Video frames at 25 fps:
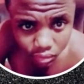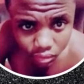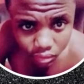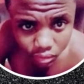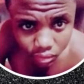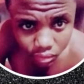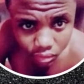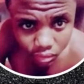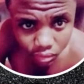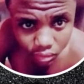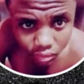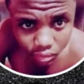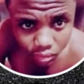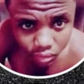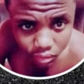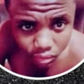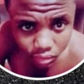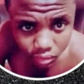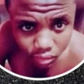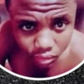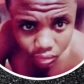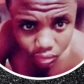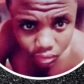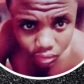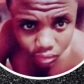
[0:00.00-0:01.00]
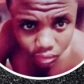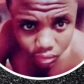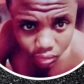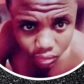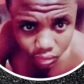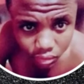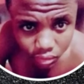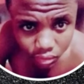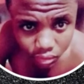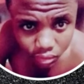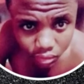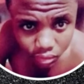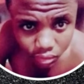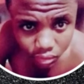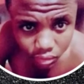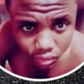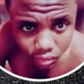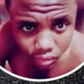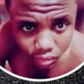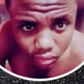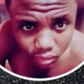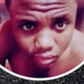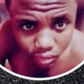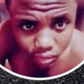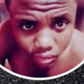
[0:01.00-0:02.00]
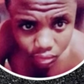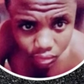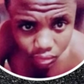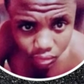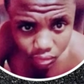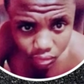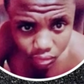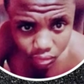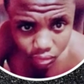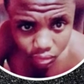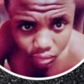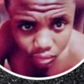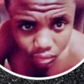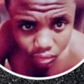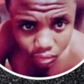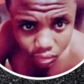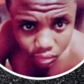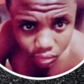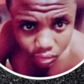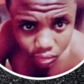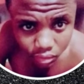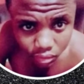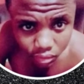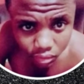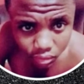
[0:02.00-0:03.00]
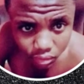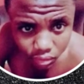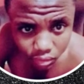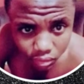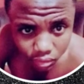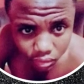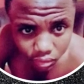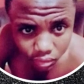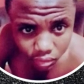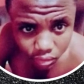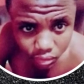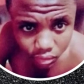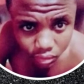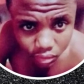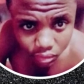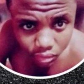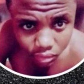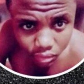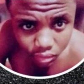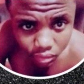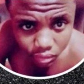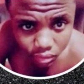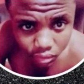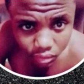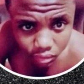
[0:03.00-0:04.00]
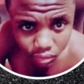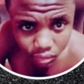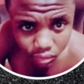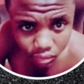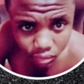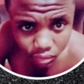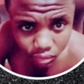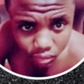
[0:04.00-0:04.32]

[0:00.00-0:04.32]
No one is speaking in this clip.